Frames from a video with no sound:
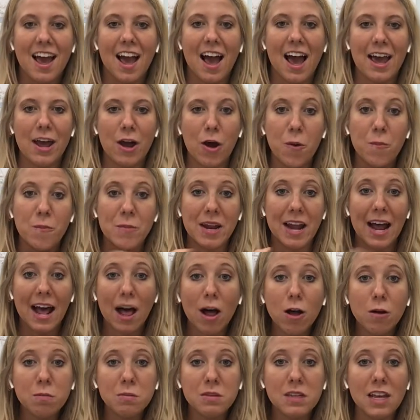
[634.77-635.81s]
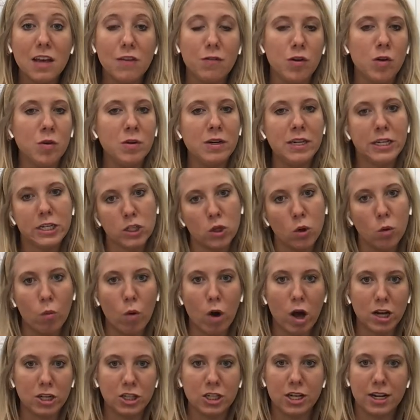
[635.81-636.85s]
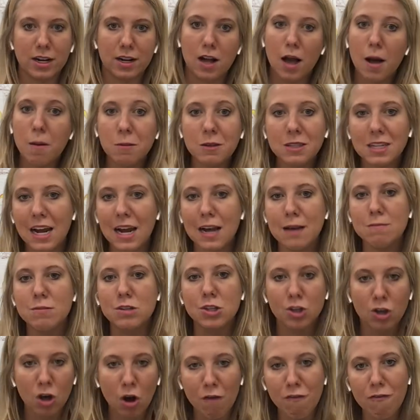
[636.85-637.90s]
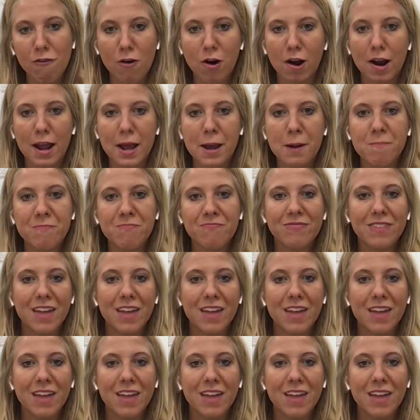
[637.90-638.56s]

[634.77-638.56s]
I hope it helped. If you need to watch it a couple times, go for it.